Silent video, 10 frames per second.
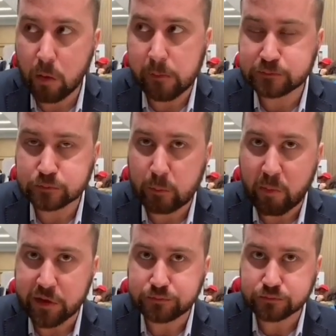one do you
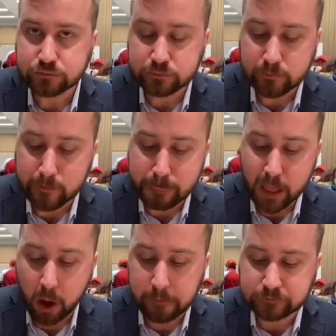prefer, the regular or
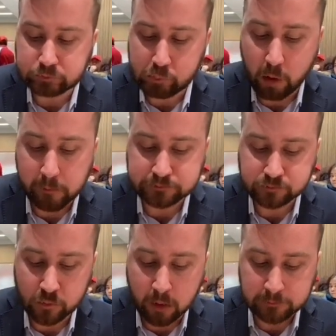the that
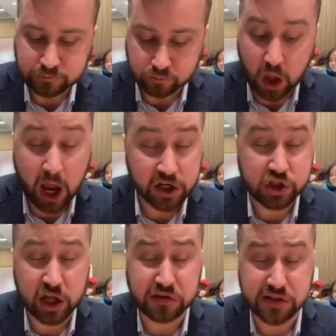spicy one? I actually
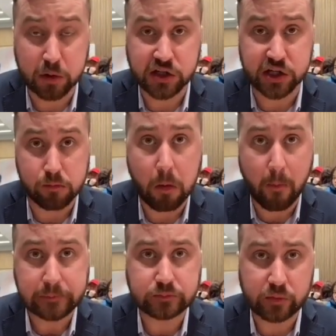like the spicy.
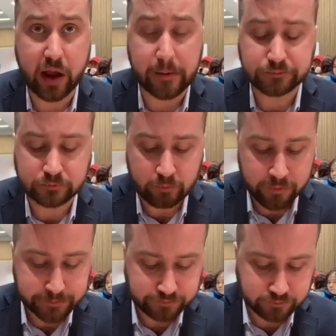Yeah.
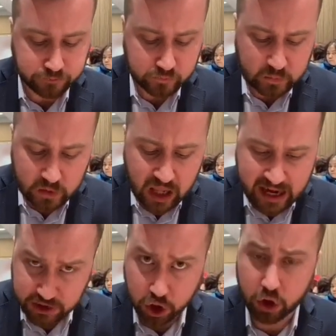
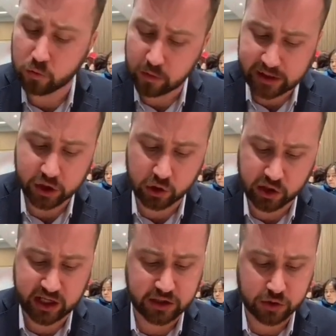It's got a really good
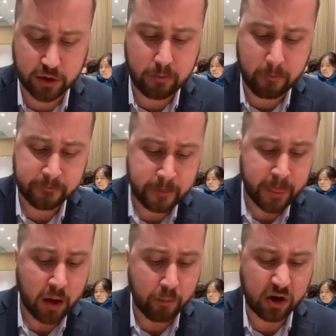kick to it.
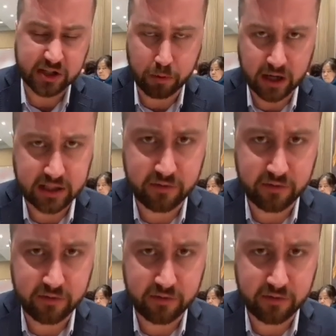Most mm -hmm. spicy